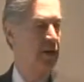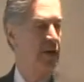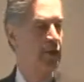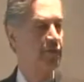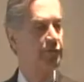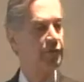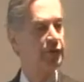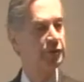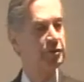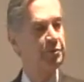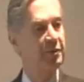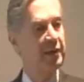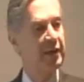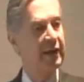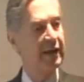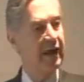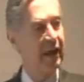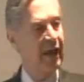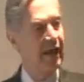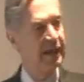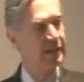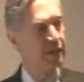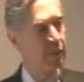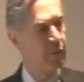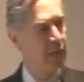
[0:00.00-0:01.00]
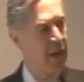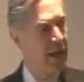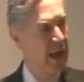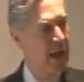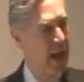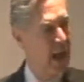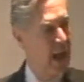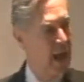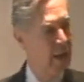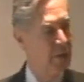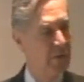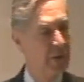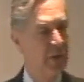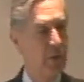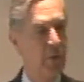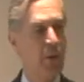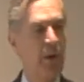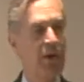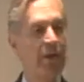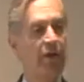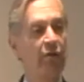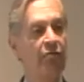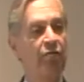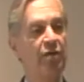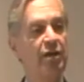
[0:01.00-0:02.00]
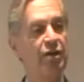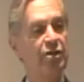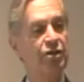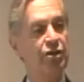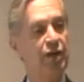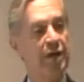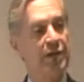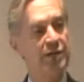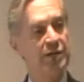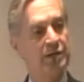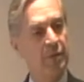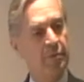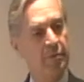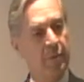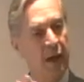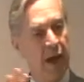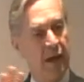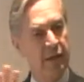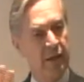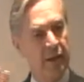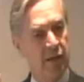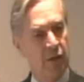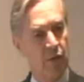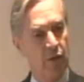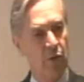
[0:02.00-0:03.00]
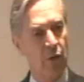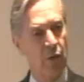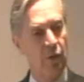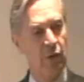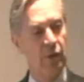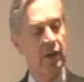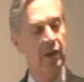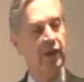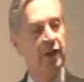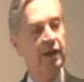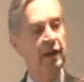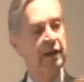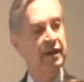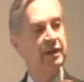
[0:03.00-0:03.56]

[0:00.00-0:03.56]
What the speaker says: And the first middle class that we have, the one that really changes the mind in the world,